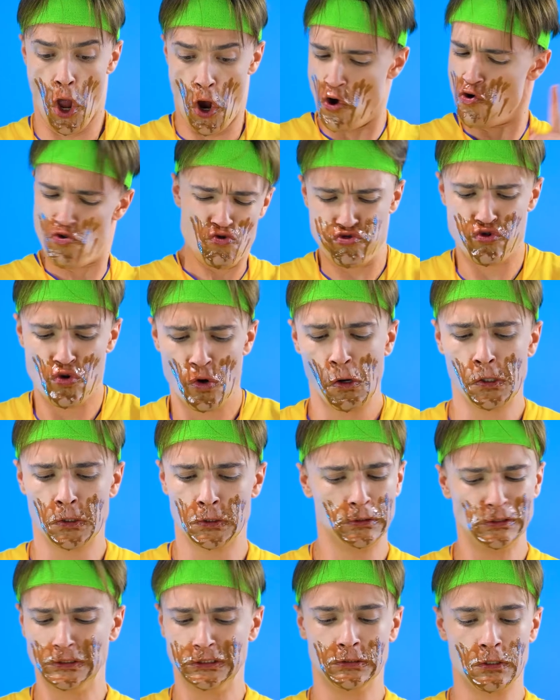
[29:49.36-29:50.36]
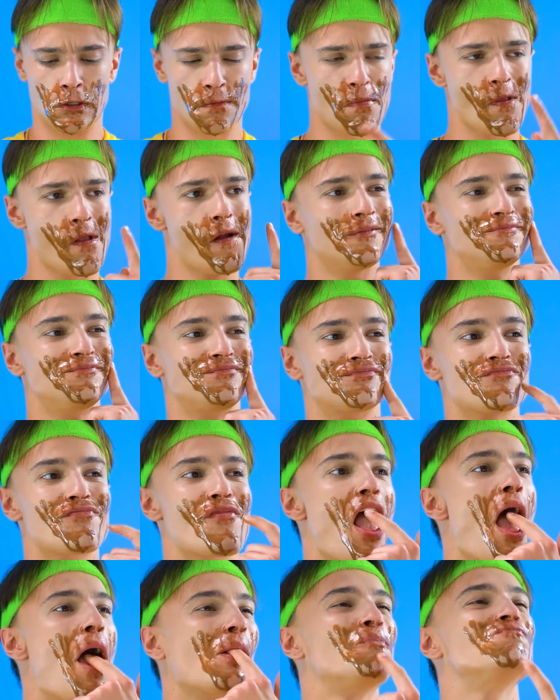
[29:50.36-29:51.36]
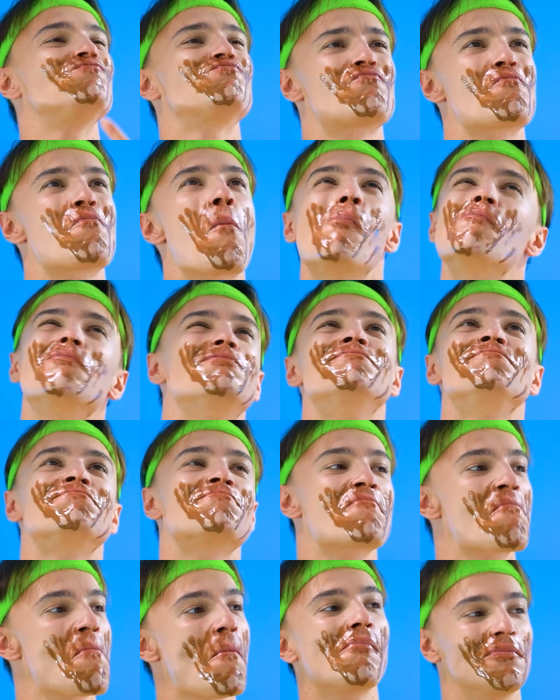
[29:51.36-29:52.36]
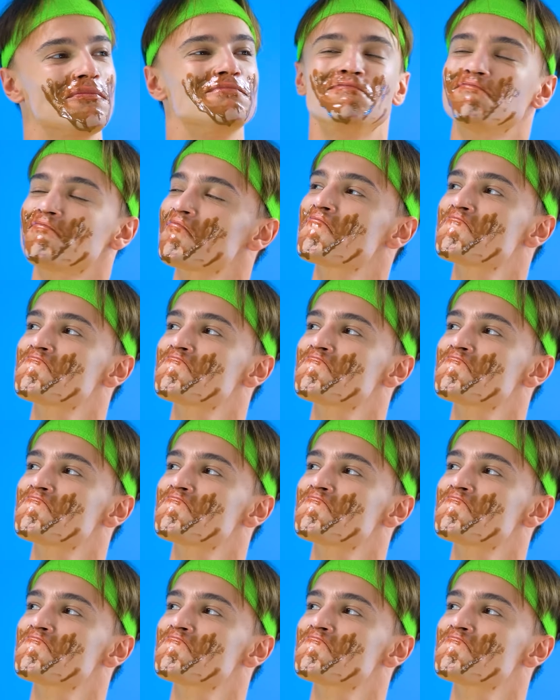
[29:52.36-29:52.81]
Oh, Jerry, I know you're not talking with all that shock on your face.